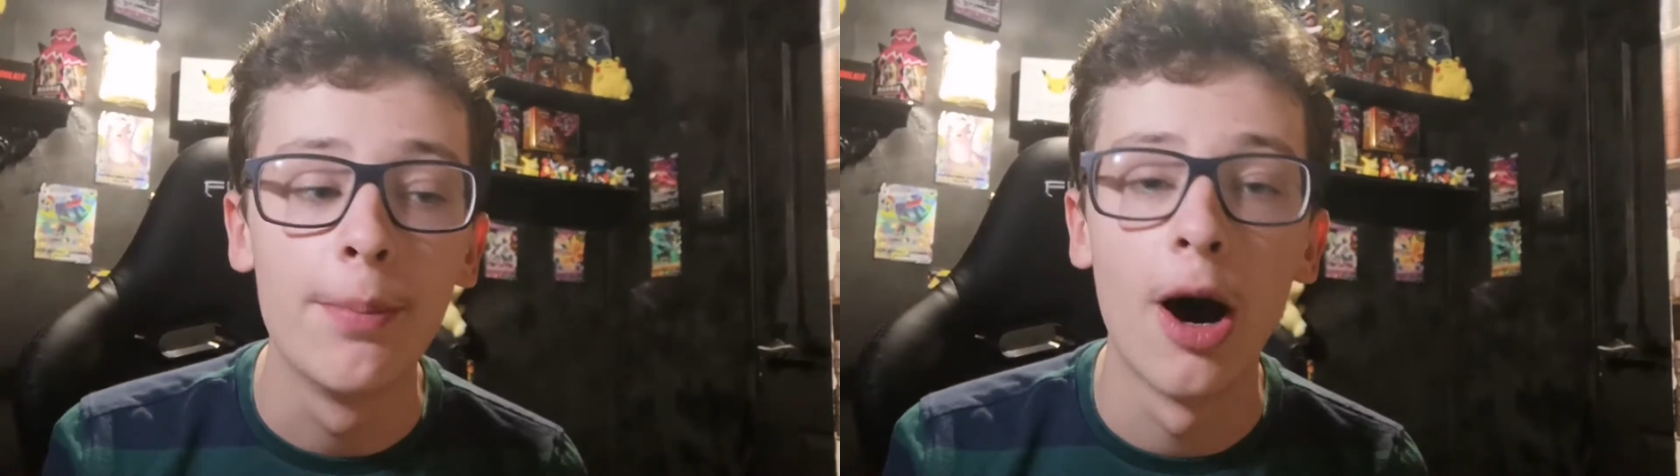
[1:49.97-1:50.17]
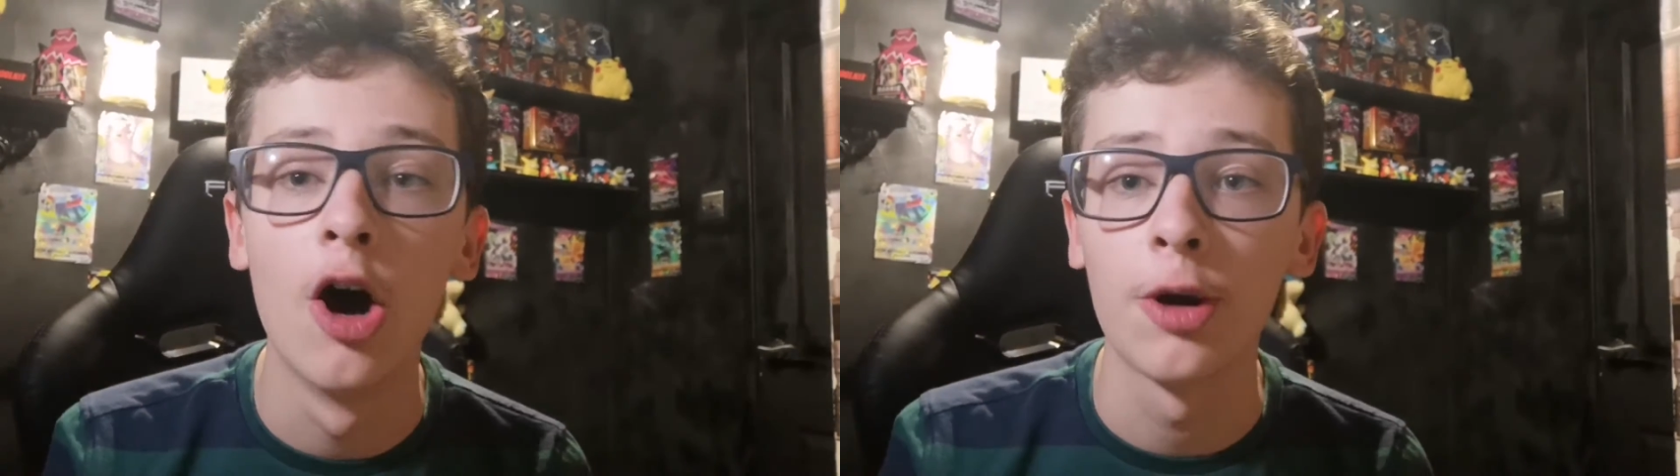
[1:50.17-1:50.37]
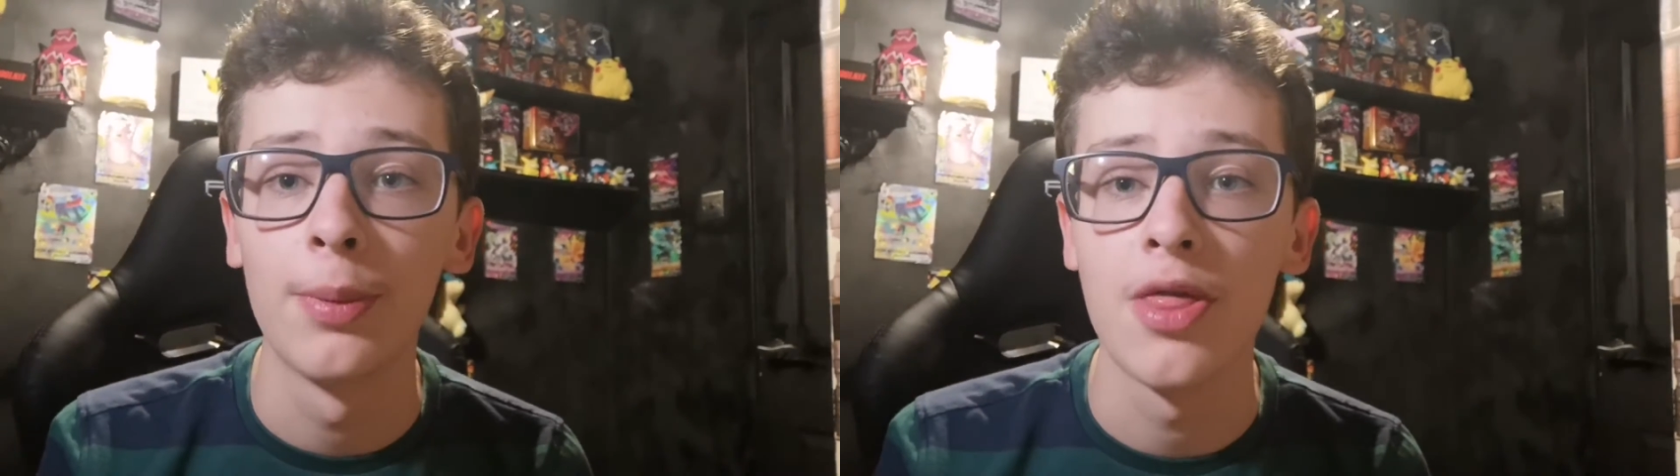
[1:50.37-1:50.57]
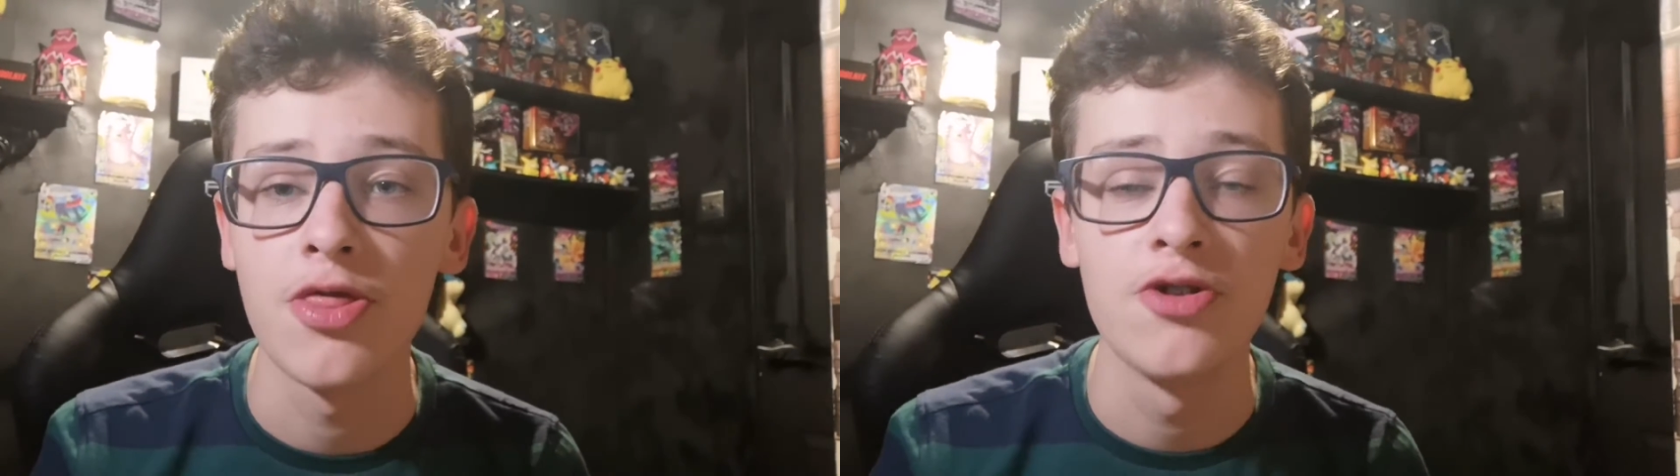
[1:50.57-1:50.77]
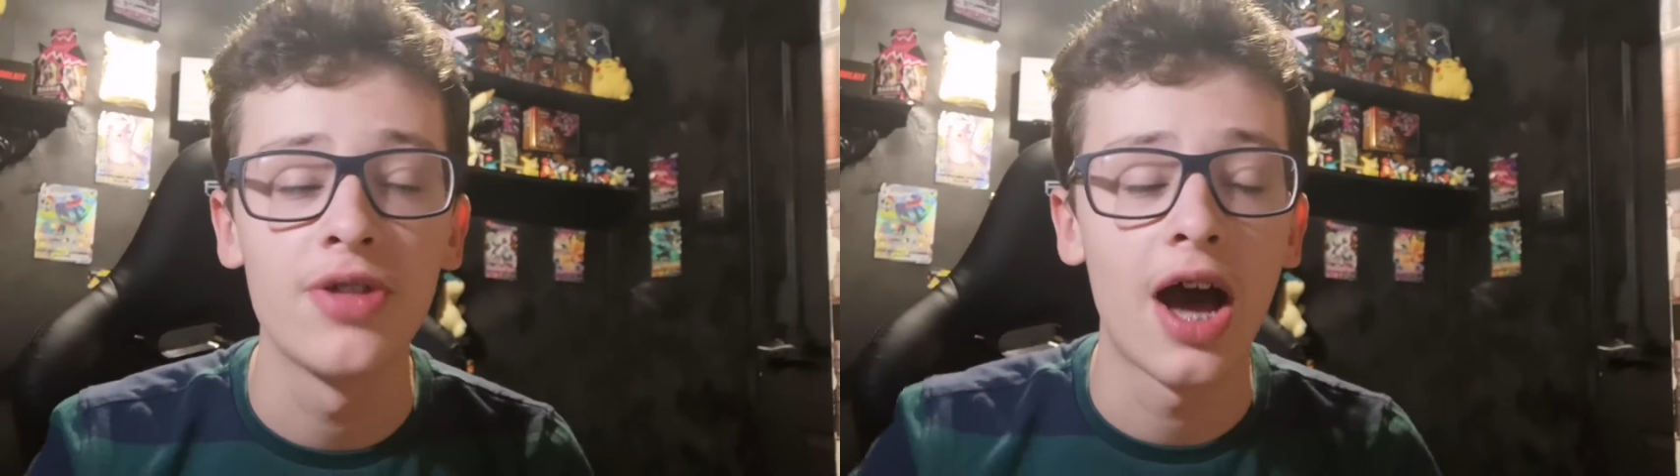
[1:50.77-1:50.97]
Pokemon went
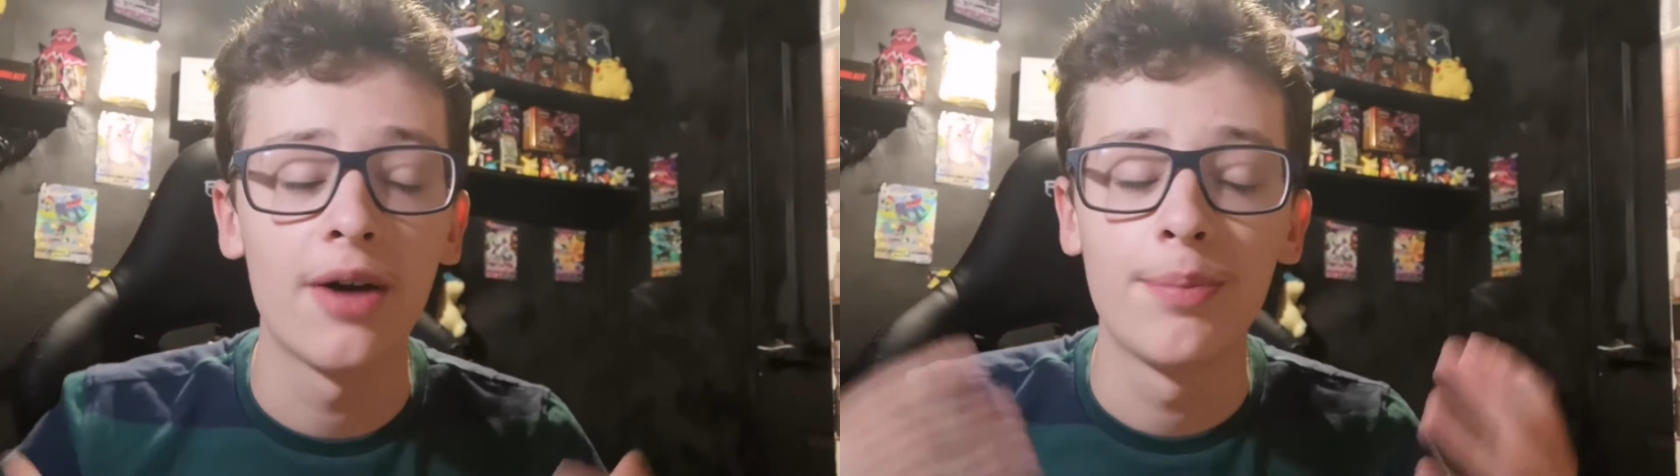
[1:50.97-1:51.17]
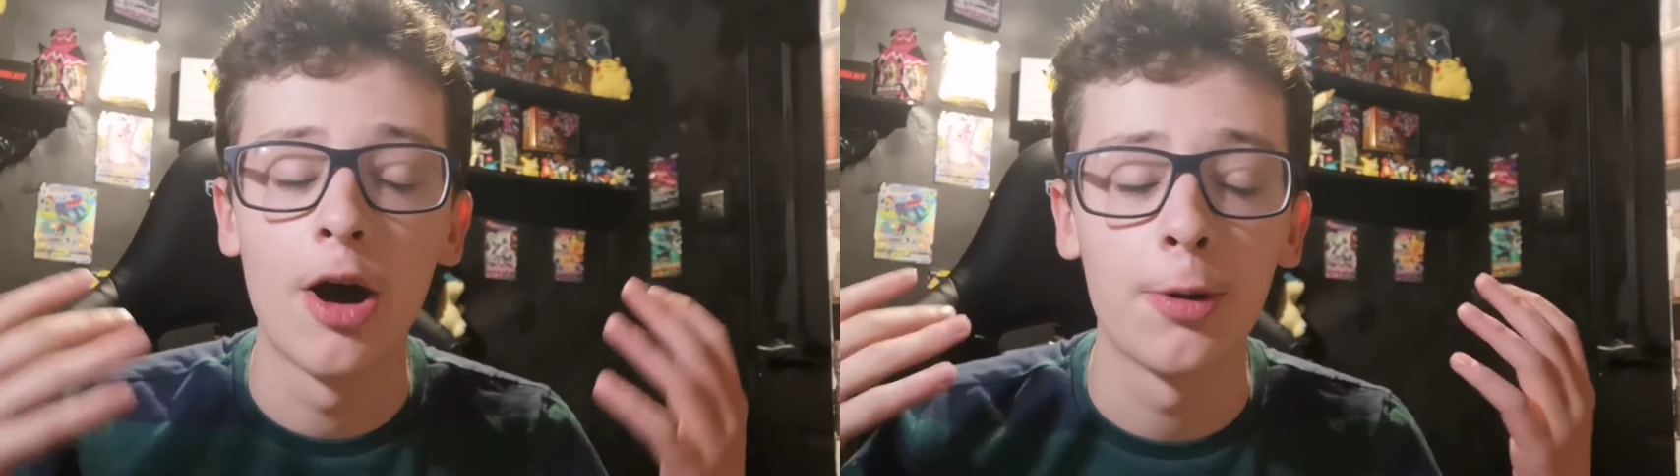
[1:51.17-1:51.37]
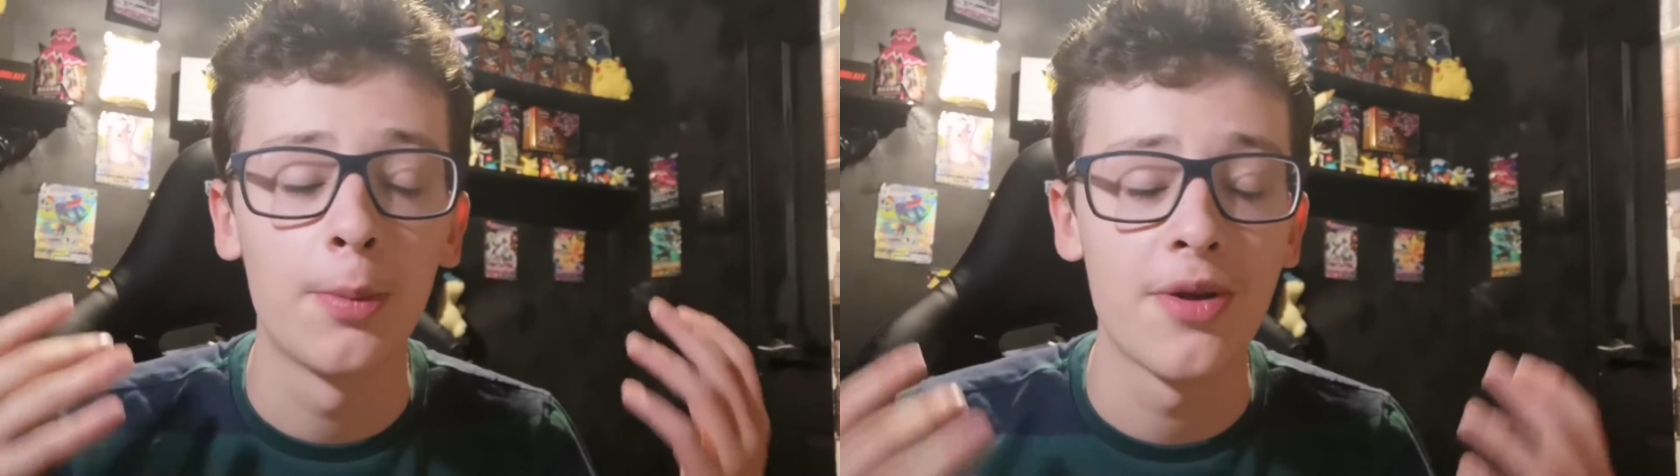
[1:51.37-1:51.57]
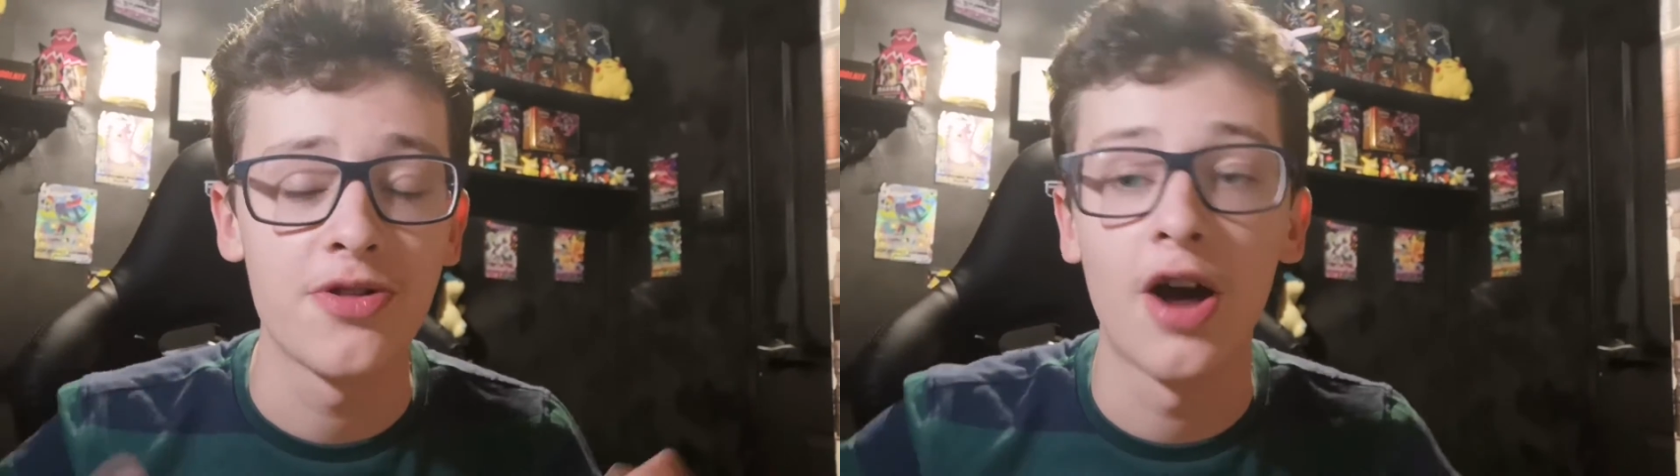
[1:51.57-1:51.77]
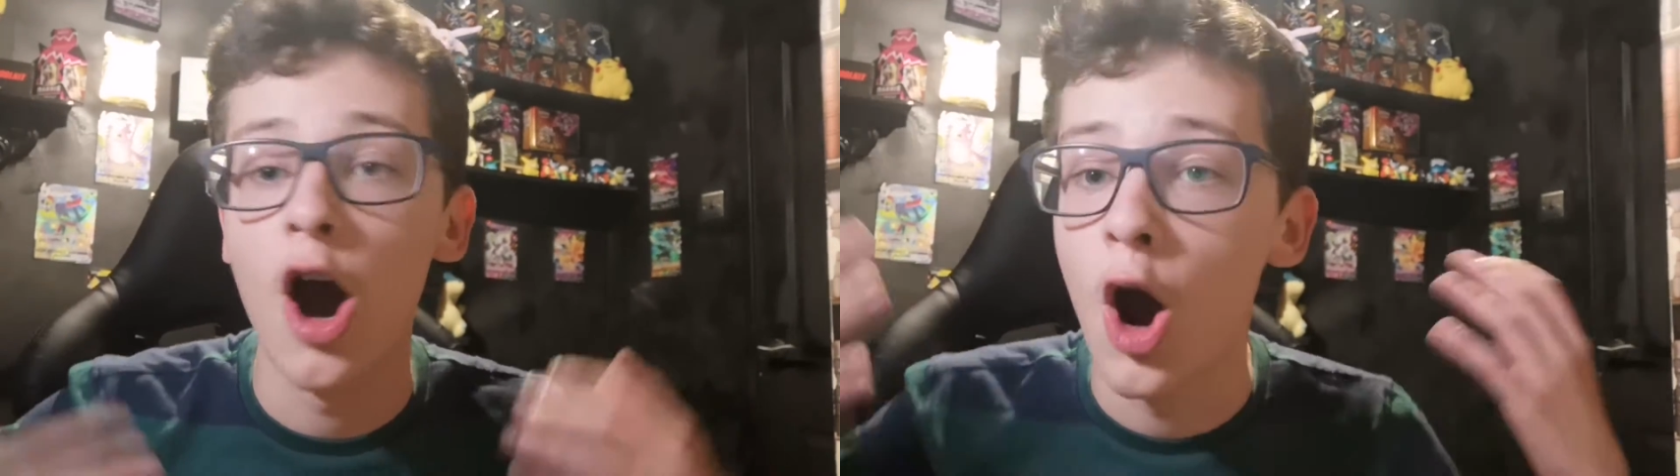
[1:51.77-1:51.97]
through that